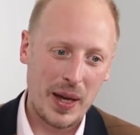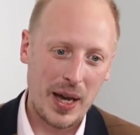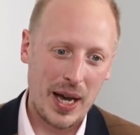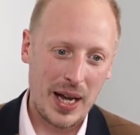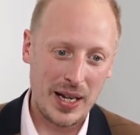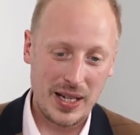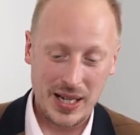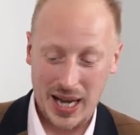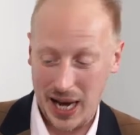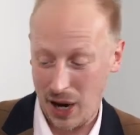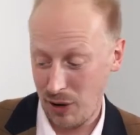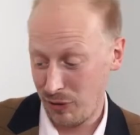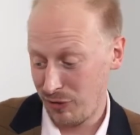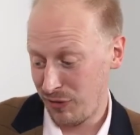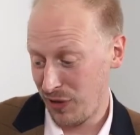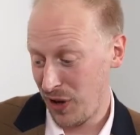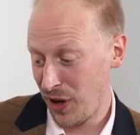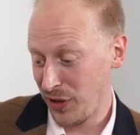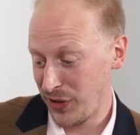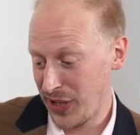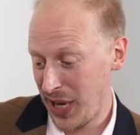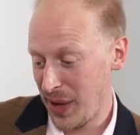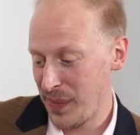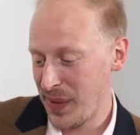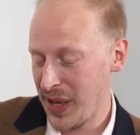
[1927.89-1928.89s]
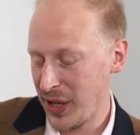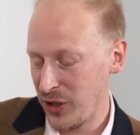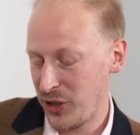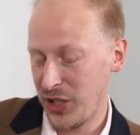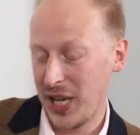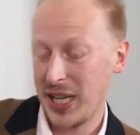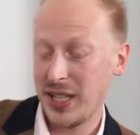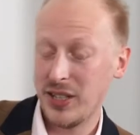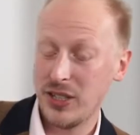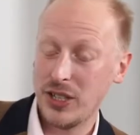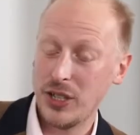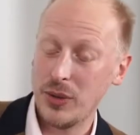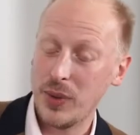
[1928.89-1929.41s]
And how far down that
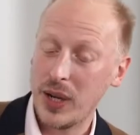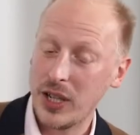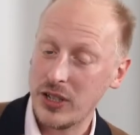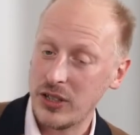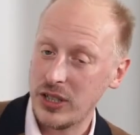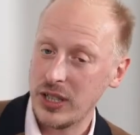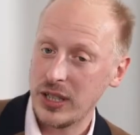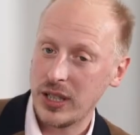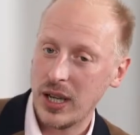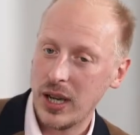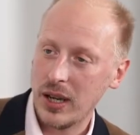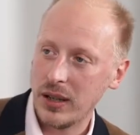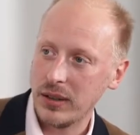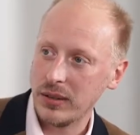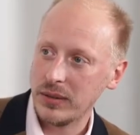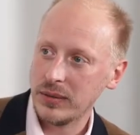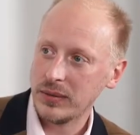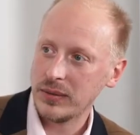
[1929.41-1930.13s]
chain do you actually go?